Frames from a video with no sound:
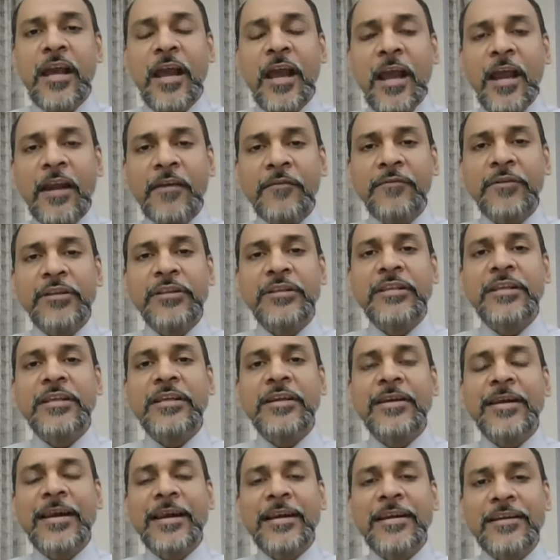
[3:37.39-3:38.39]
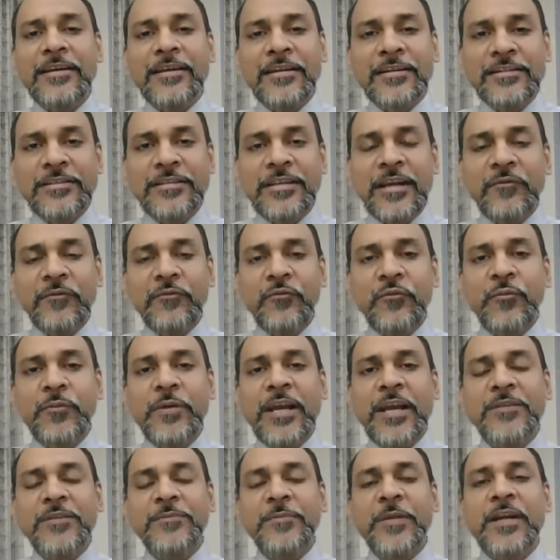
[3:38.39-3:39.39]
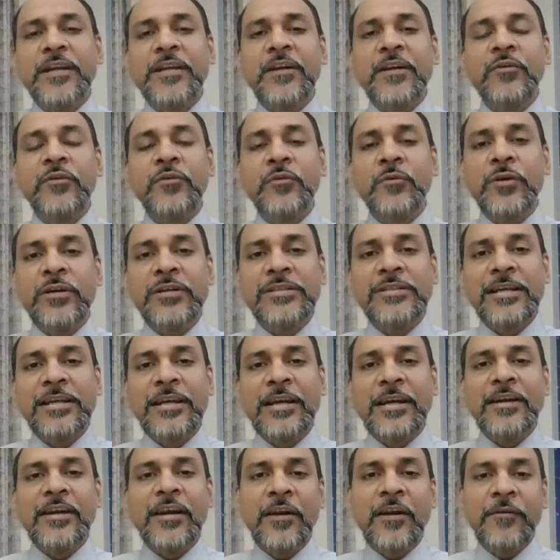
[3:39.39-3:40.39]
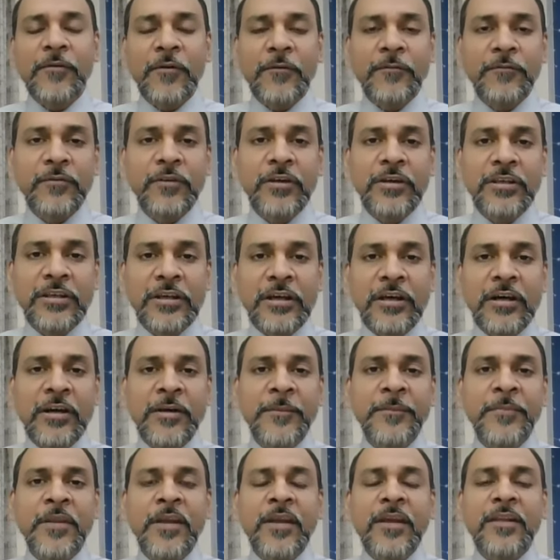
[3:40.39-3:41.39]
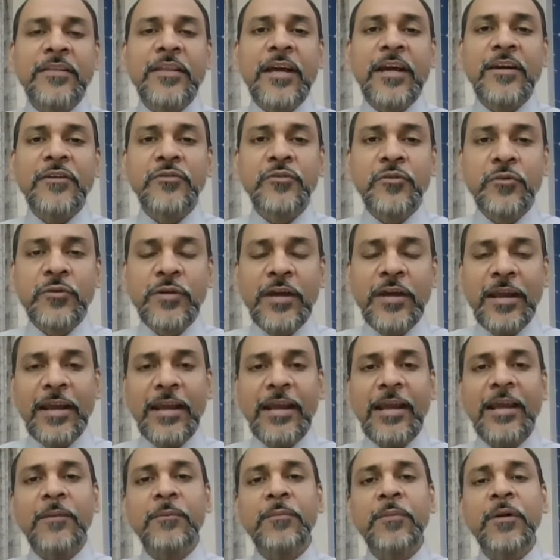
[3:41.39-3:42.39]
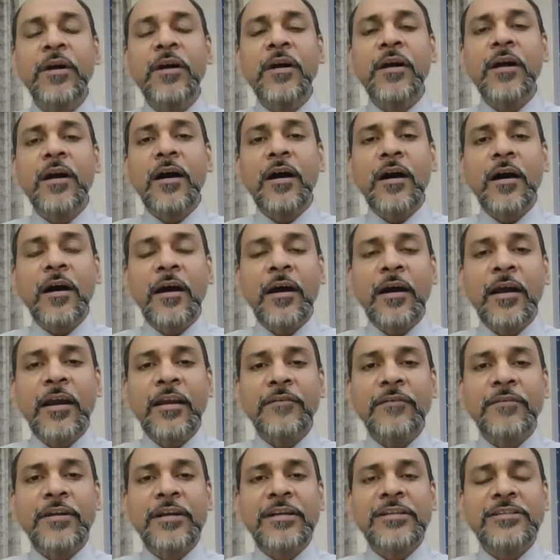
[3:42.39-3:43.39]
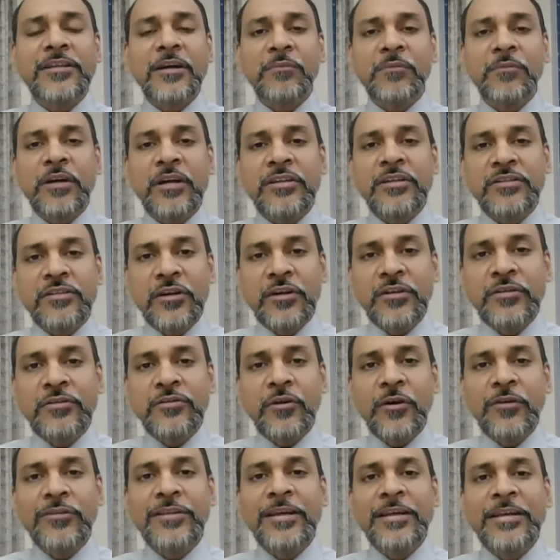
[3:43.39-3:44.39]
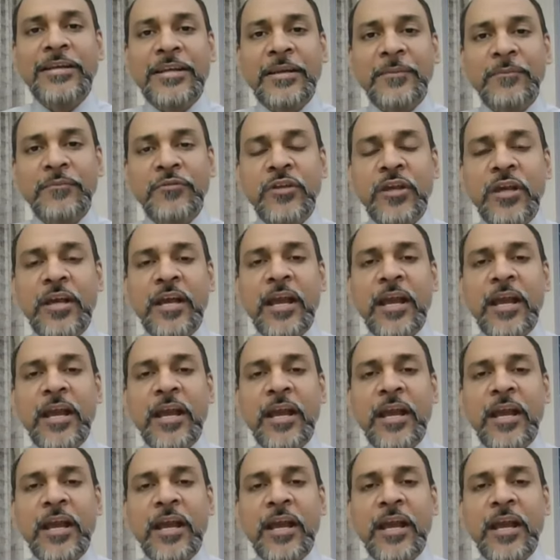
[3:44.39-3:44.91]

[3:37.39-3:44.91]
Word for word: And with the rate cuts that would be expected towards the later half of the year, that should help uh, elevate some concerns on the NIMS.